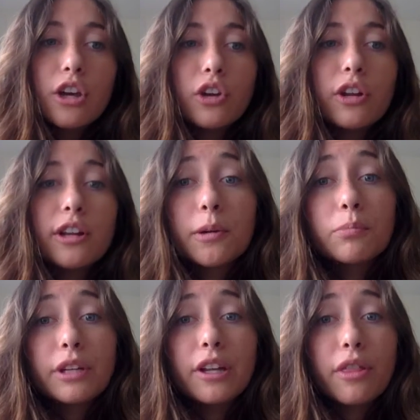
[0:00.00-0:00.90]
you
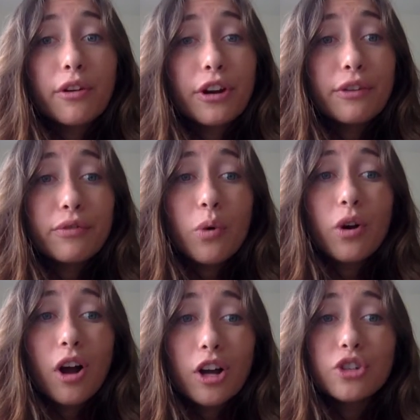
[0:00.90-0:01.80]
complete
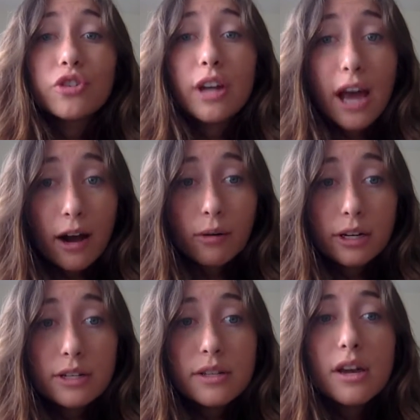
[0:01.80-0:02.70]
3,400
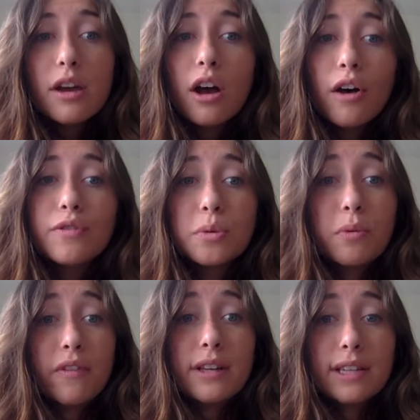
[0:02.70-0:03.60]
hours of
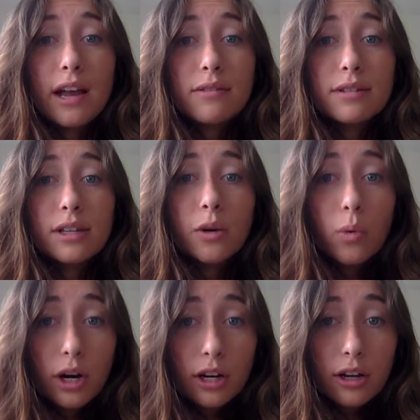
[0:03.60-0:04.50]
supervised counseling
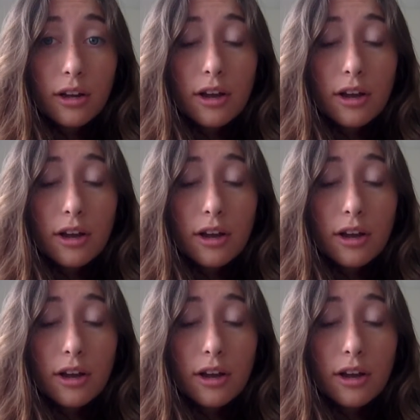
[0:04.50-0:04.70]
work,